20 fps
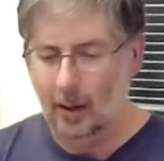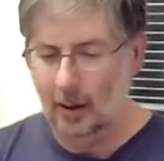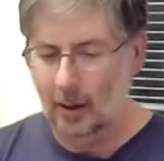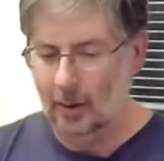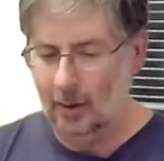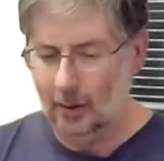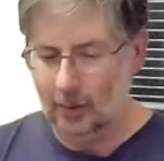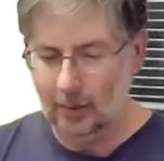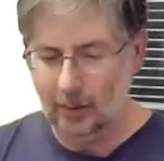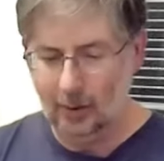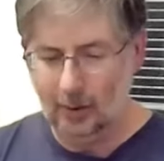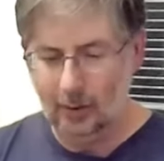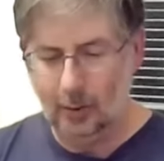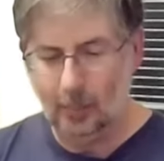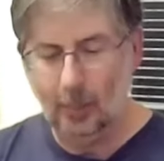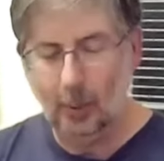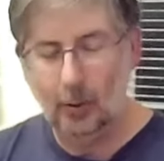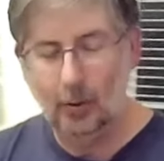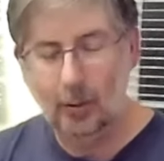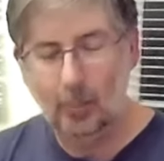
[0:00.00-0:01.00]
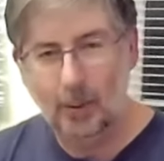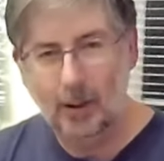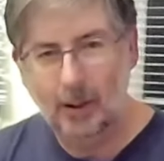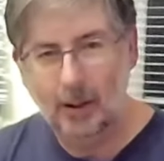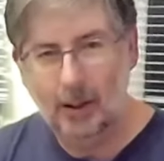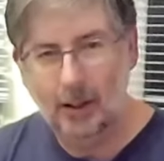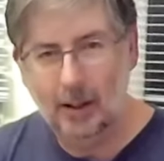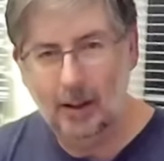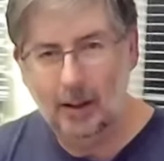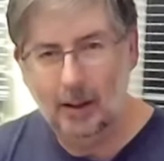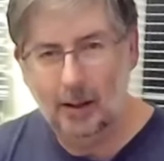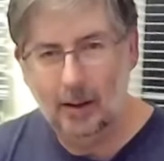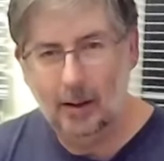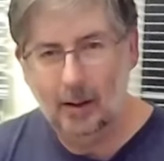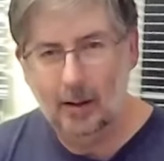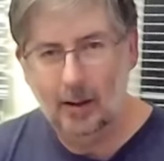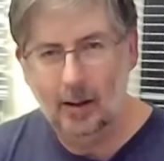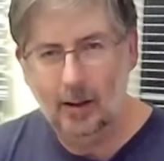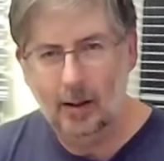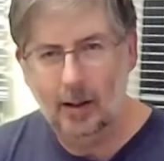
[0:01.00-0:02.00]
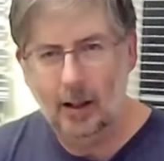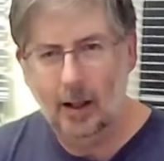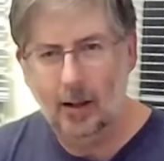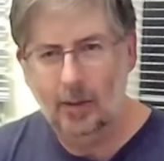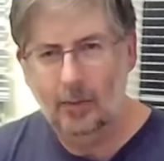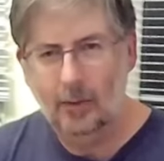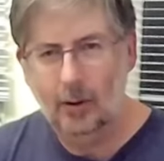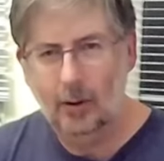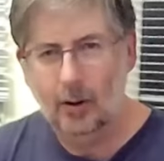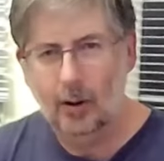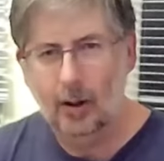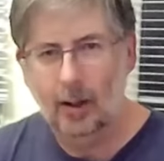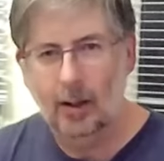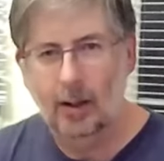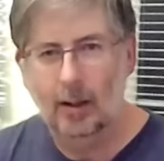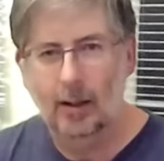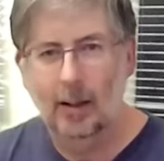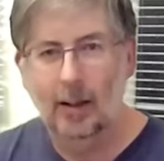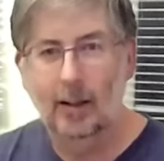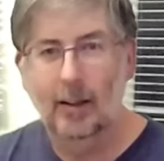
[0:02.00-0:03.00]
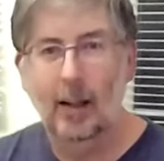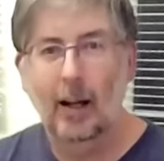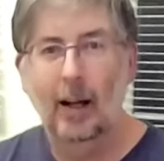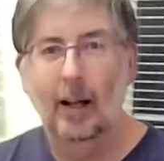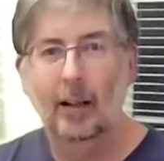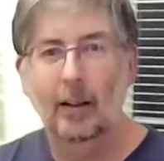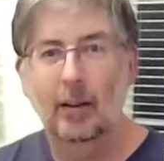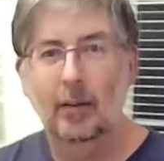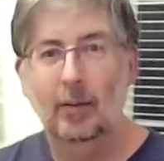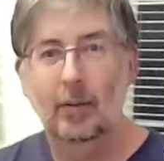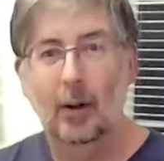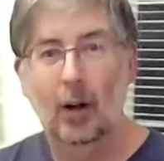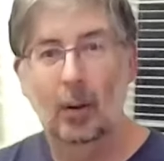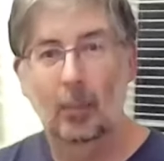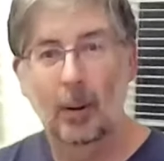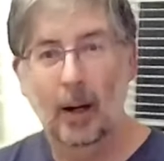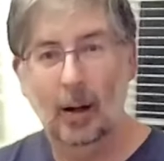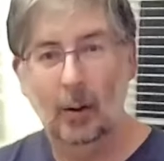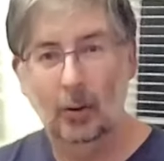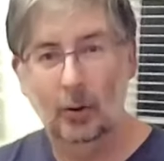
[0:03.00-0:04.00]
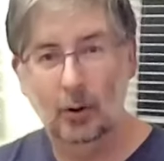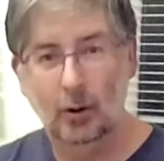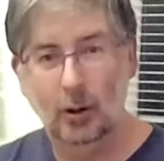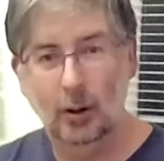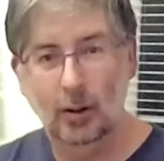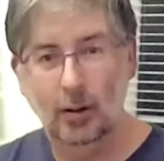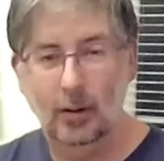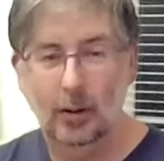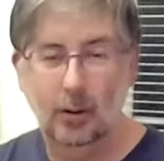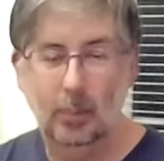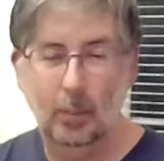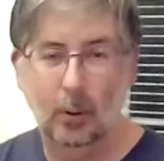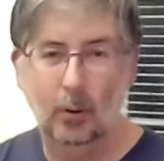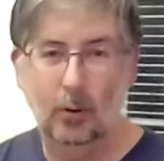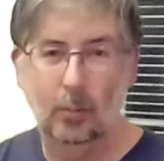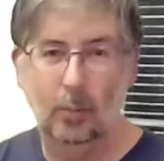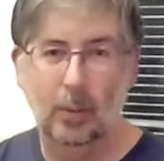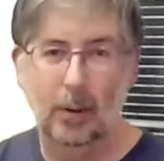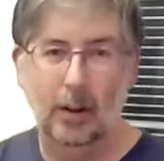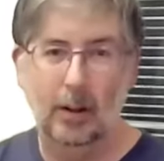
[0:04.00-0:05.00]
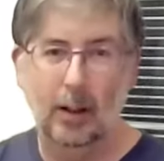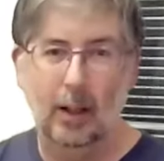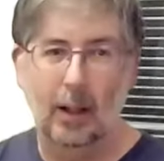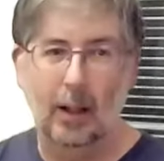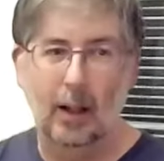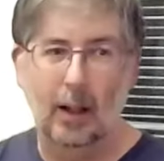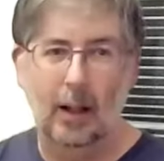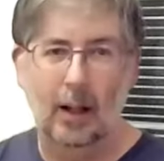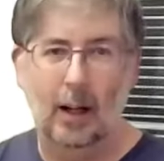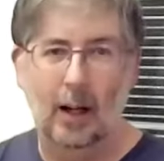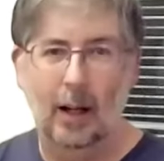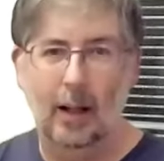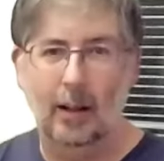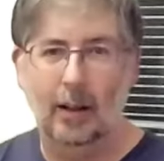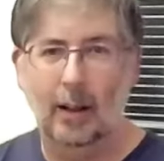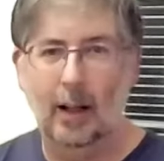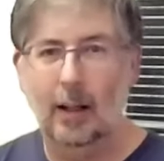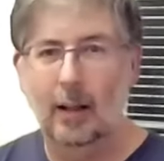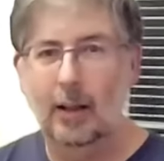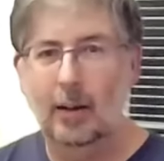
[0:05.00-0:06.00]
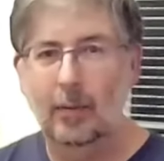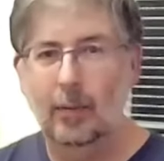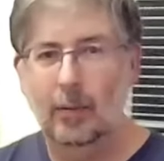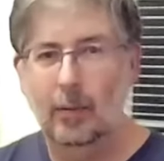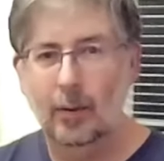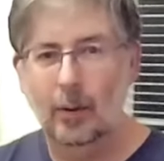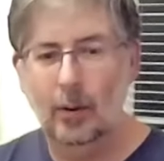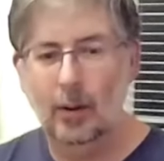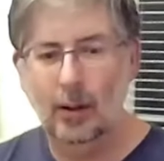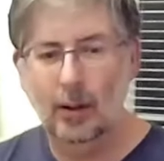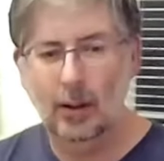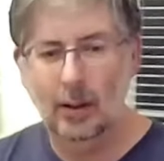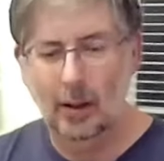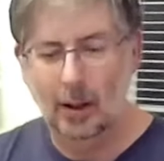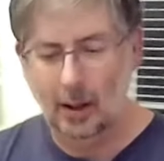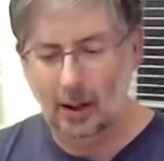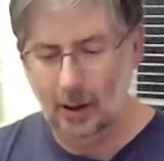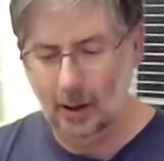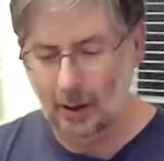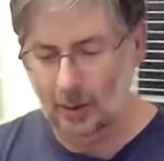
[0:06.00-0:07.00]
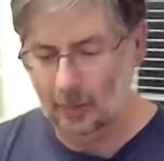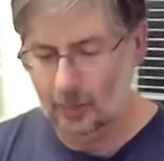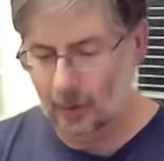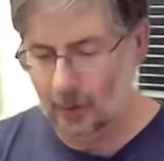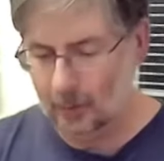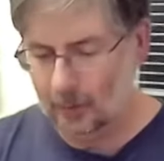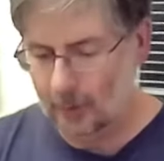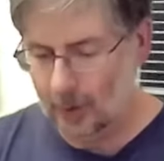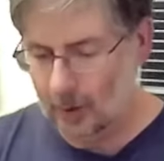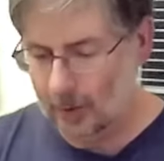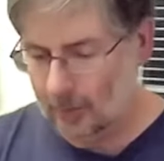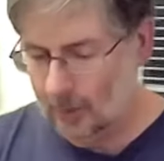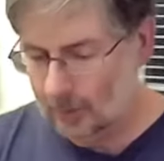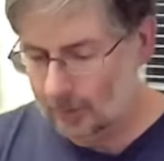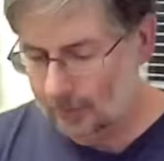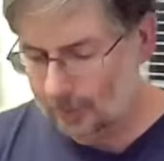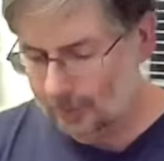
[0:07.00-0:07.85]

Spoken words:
This is supposed to be after an Italian farmhouse cheese. It's supposed to be nutty, fruity, and full of flavor.